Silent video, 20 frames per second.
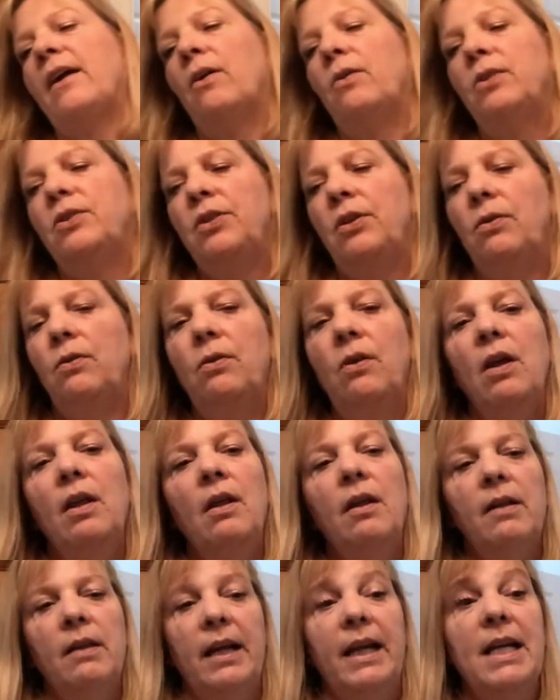go to,
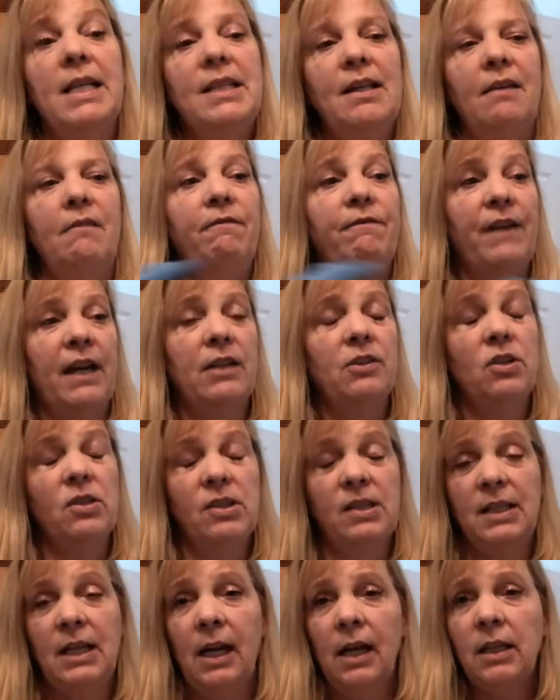like I said,
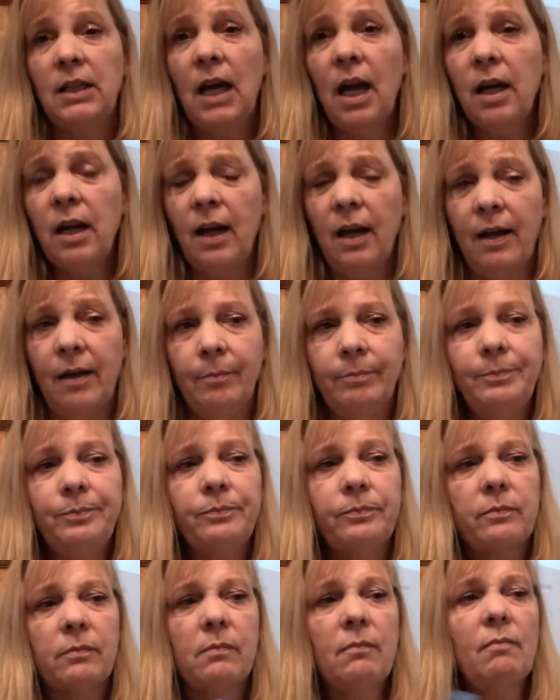vectorstock.com
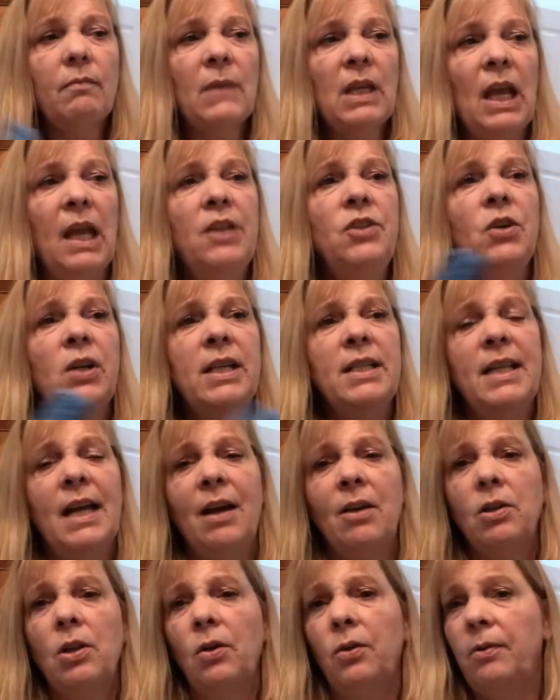and you can
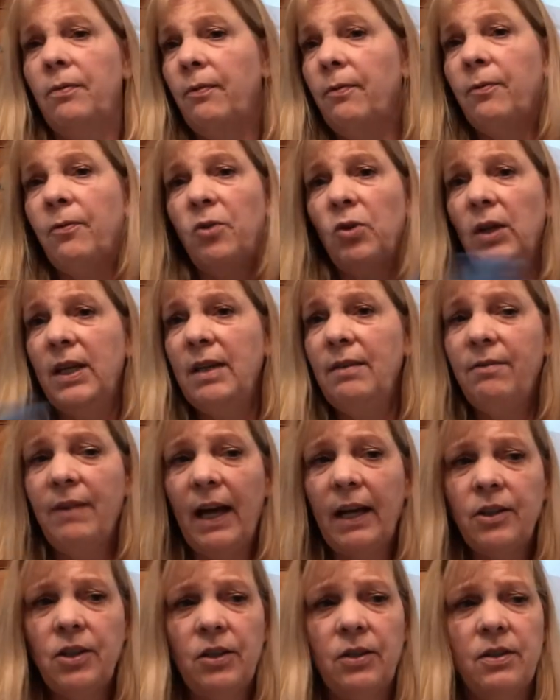download free
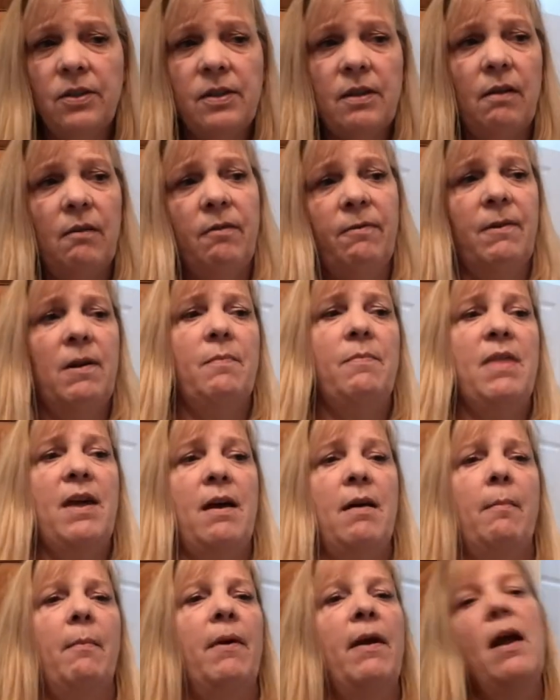vectors from
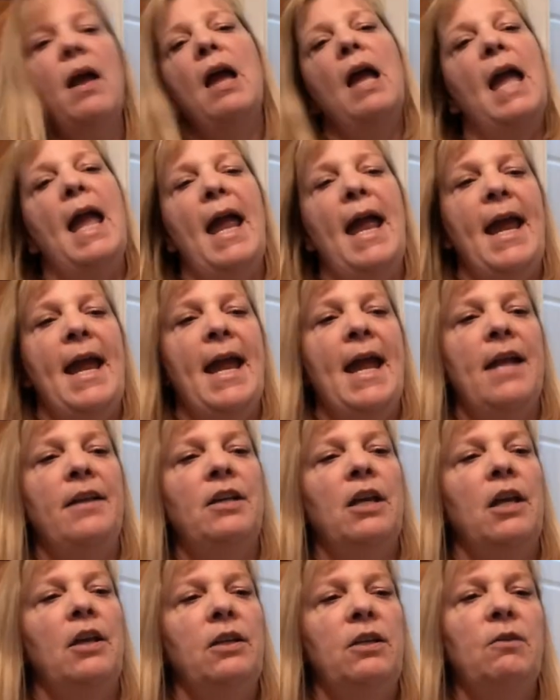them. And
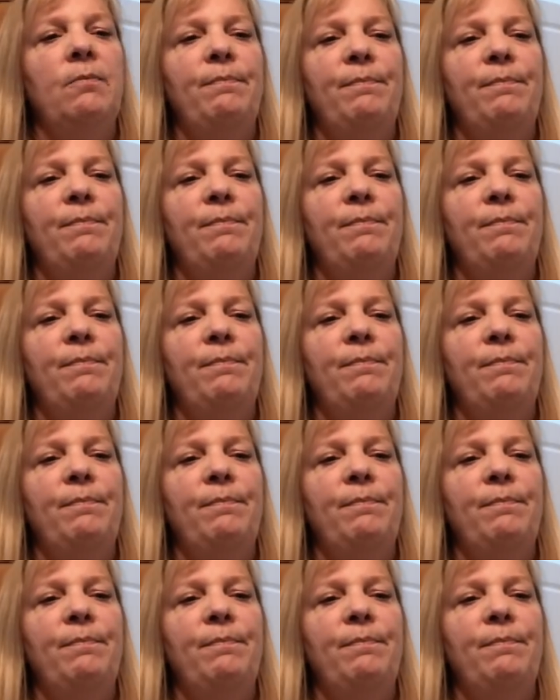you